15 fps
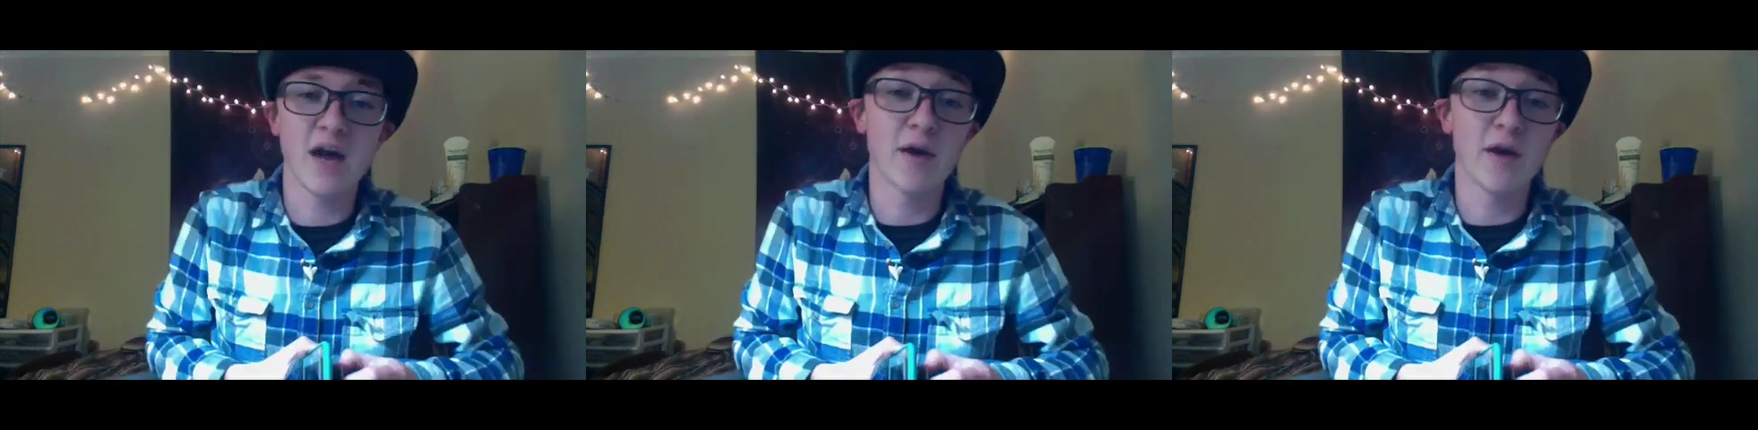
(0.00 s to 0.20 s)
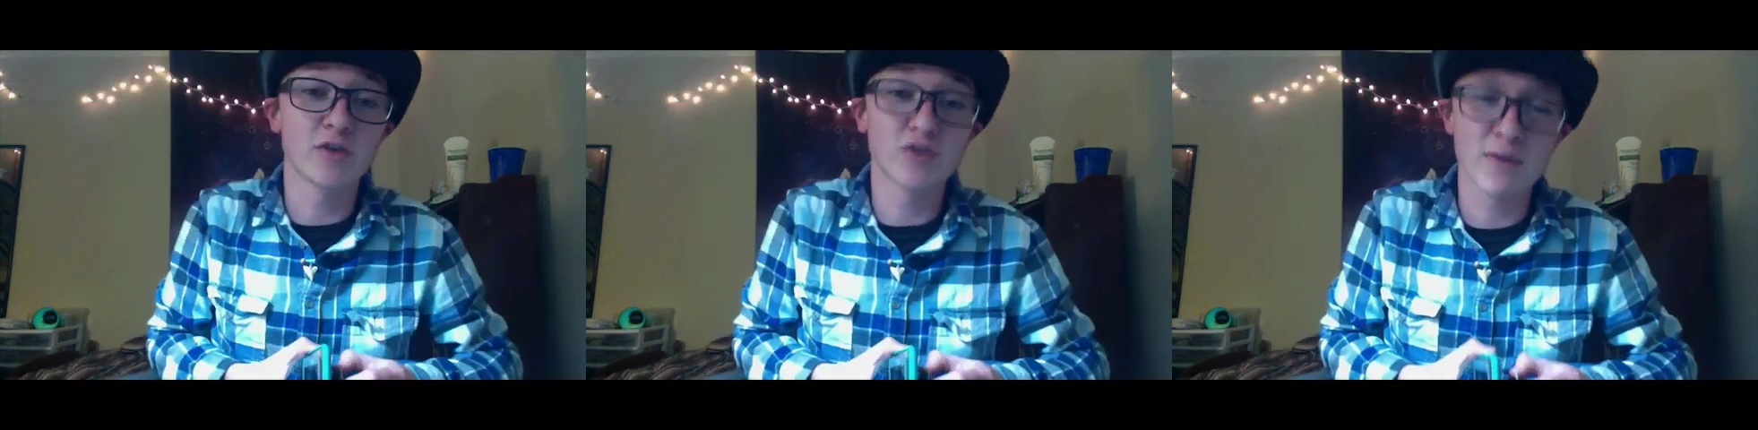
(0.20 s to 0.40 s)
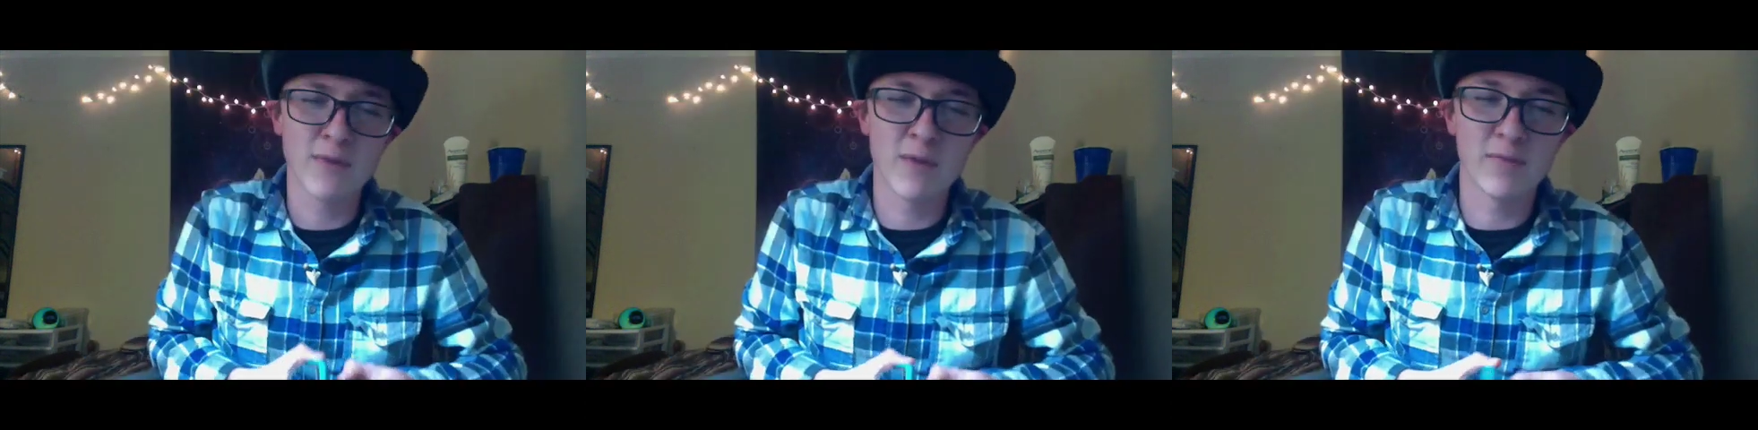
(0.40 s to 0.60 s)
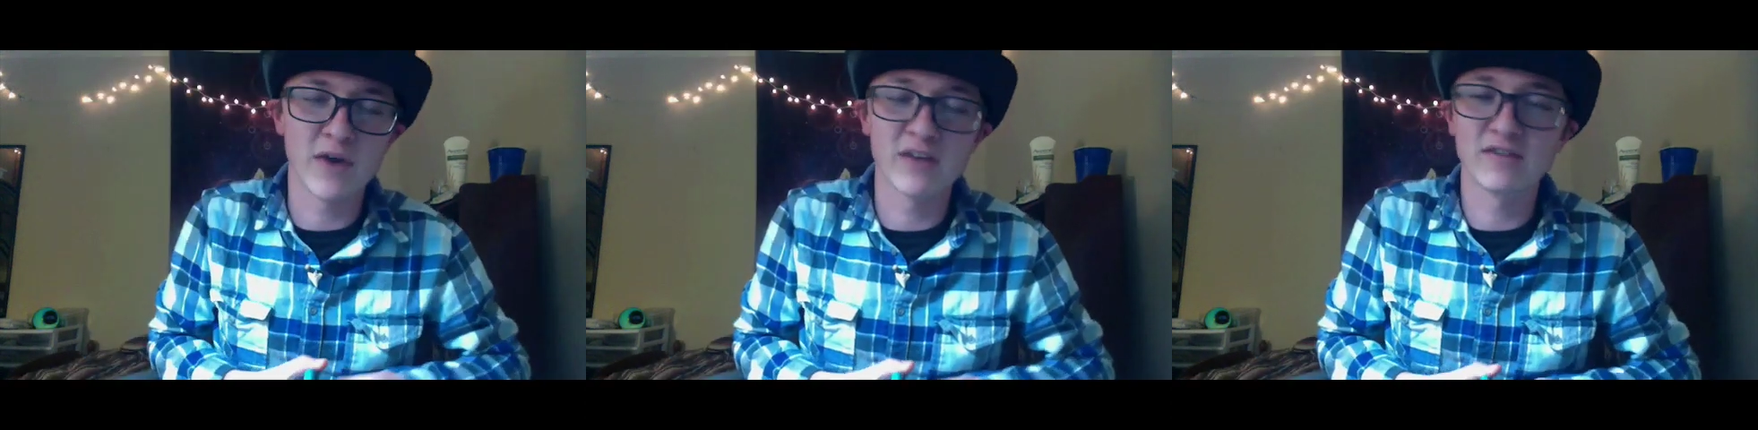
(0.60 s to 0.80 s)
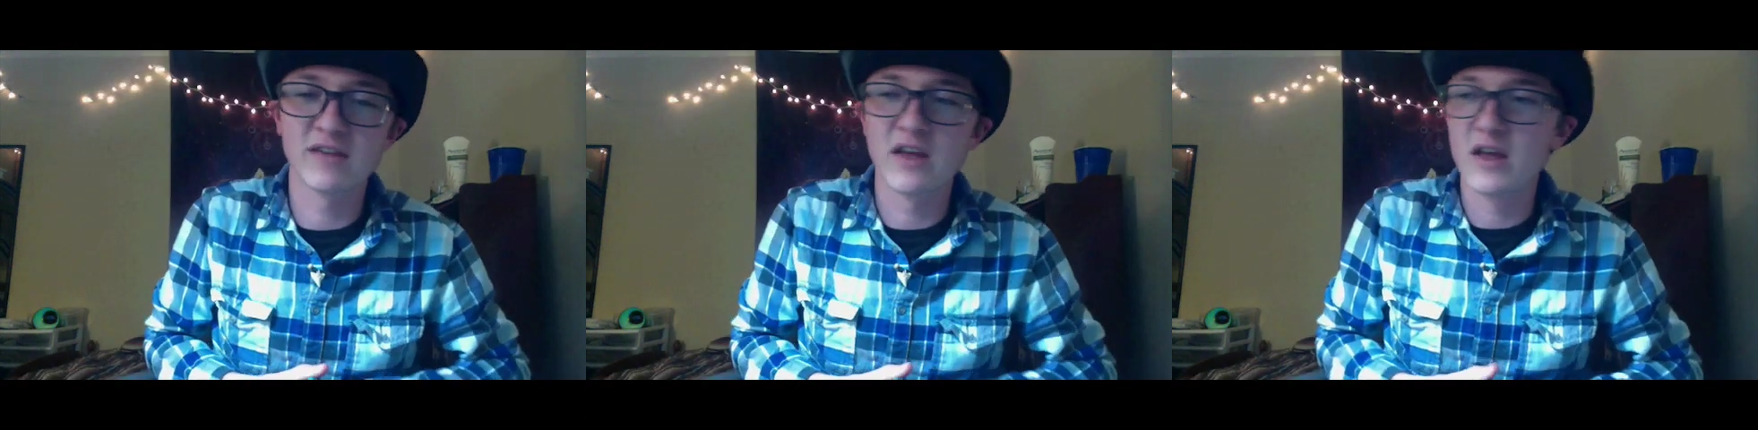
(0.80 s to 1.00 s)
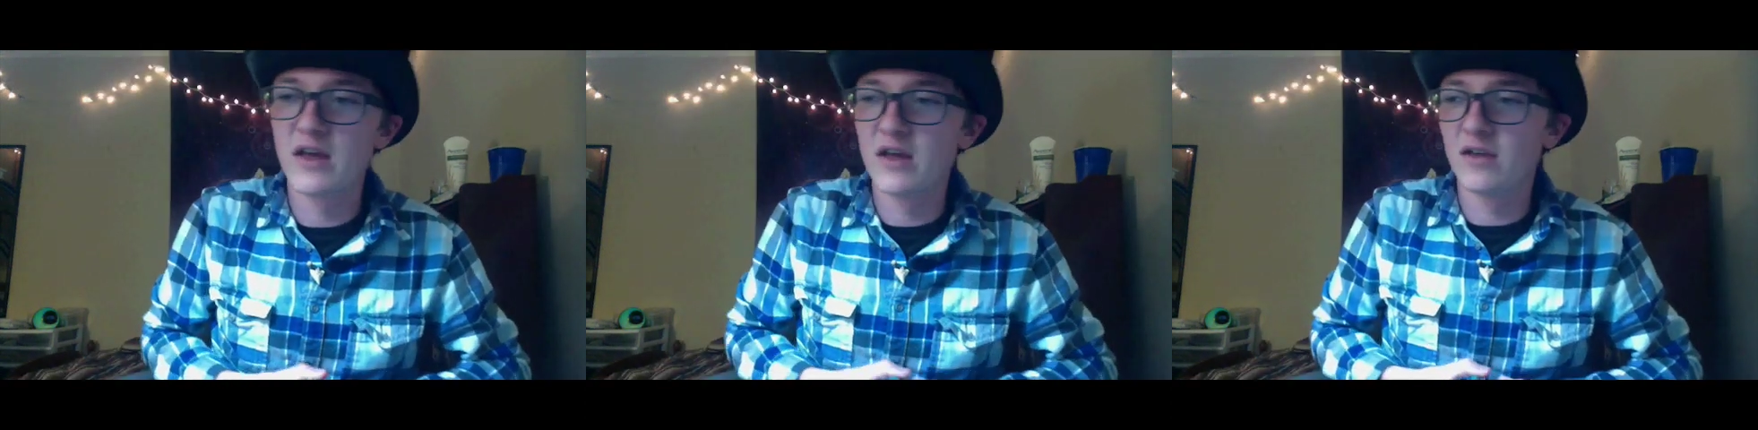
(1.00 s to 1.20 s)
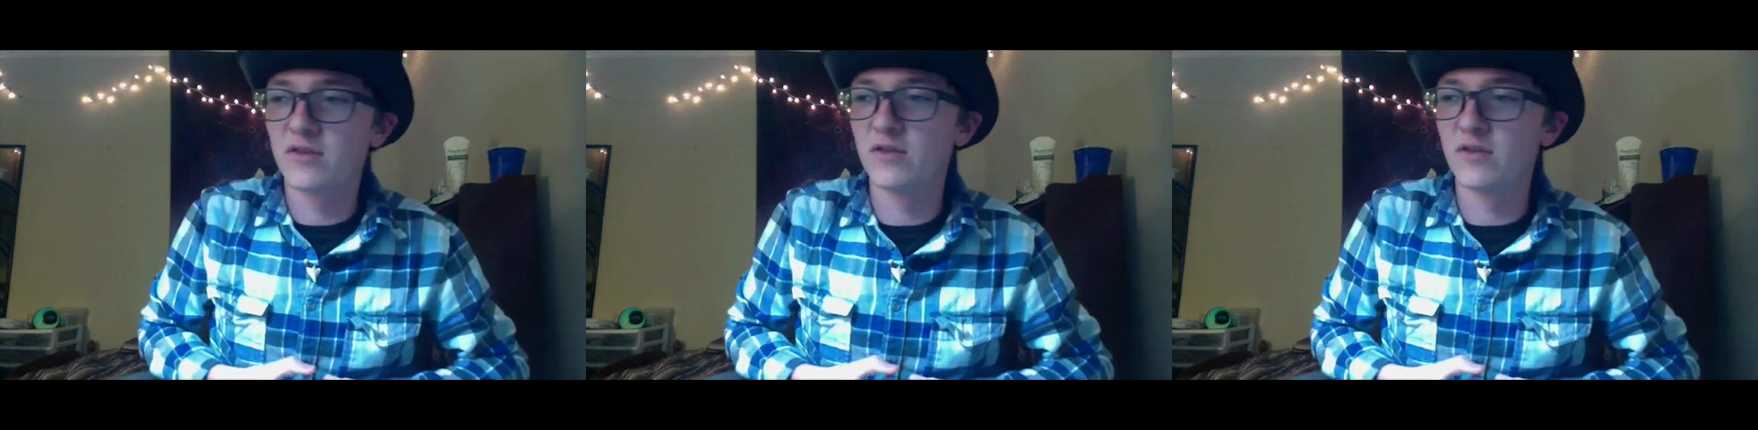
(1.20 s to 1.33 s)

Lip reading: my best to not.